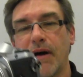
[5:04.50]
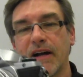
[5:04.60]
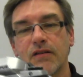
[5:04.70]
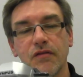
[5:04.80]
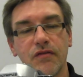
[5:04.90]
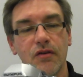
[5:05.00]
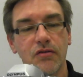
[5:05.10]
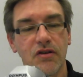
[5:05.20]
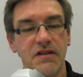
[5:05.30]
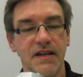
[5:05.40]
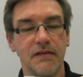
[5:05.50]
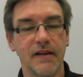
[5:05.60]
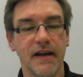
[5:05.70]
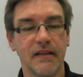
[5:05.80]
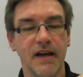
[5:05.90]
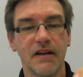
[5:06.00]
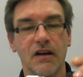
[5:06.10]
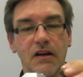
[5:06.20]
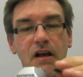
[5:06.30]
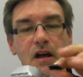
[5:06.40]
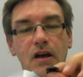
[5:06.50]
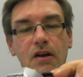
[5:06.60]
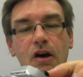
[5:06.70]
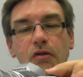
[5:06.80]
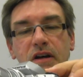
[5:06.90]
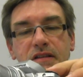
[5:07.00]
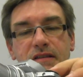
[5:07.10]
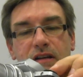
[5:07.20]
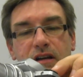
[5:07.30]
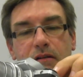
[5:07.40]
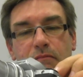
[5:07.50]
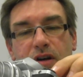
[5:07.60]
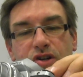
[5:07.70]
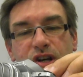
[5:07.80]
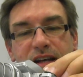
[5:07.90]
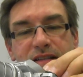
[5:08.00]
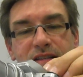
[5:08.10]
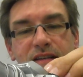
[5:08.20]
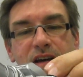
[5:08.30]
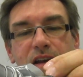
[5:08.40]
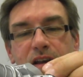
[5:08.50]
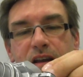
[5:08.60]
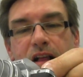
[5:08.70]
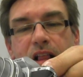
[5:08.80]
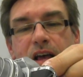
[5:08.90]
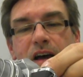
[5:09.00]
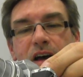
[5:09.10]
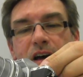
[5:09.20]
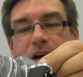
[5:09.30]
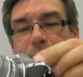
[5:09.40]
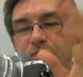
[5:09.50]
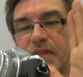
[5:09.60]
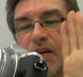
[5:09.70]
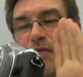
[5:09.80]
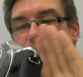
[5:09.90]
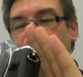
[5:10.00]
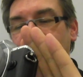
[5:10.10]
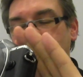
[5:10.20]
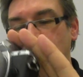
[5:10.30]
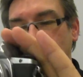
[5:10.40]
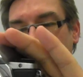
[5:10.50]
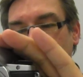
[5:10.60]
microphone or stuff like that on. No, it's just an flash